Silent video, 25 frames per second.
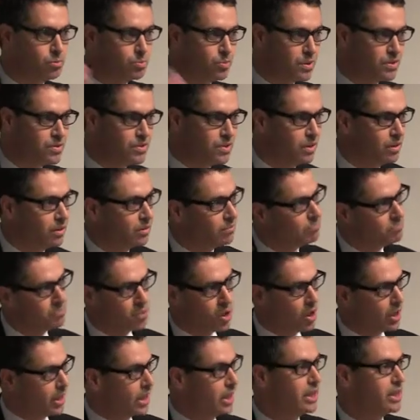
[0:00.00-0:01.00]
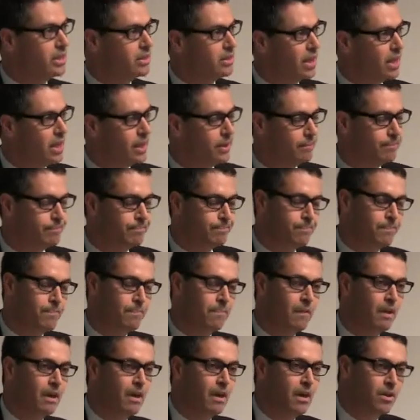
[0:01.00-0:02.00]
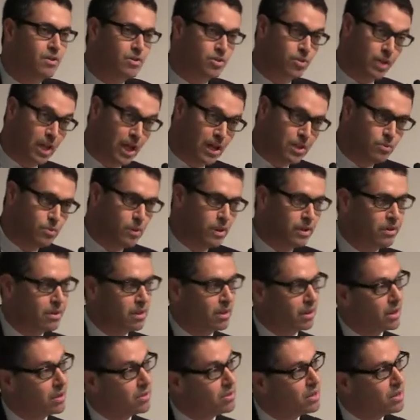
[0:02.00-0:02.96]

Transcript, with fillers: to Brazil on any day. So that's one thing.